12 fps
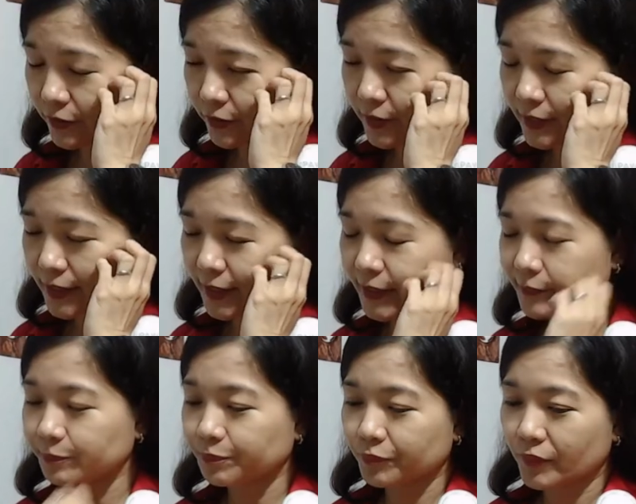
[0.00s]
si
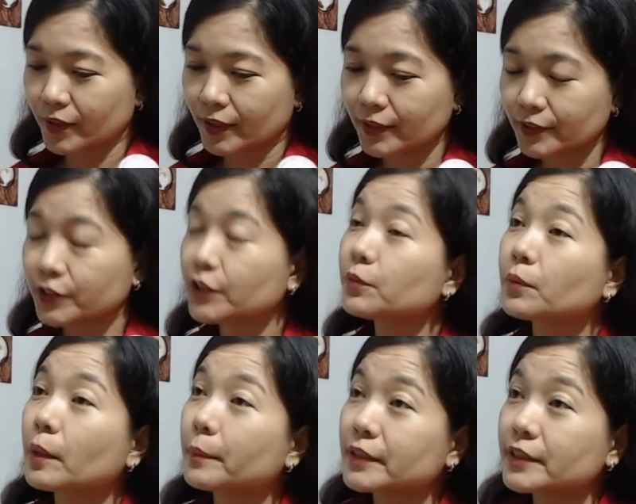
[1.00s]
Jill
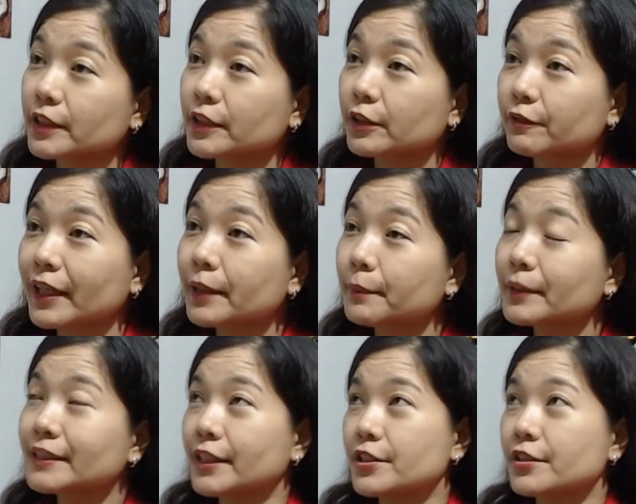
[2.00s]
Robinson of
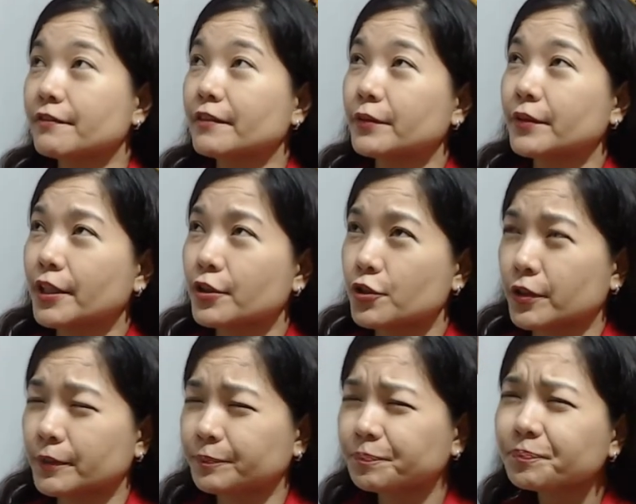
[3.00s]
Animals Asia
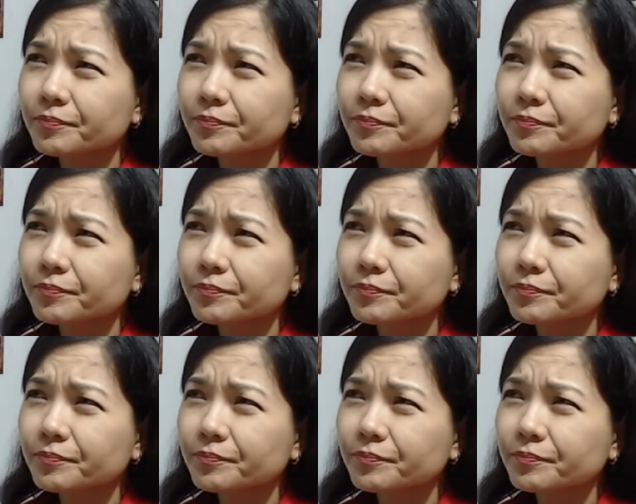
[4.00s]
Foundation.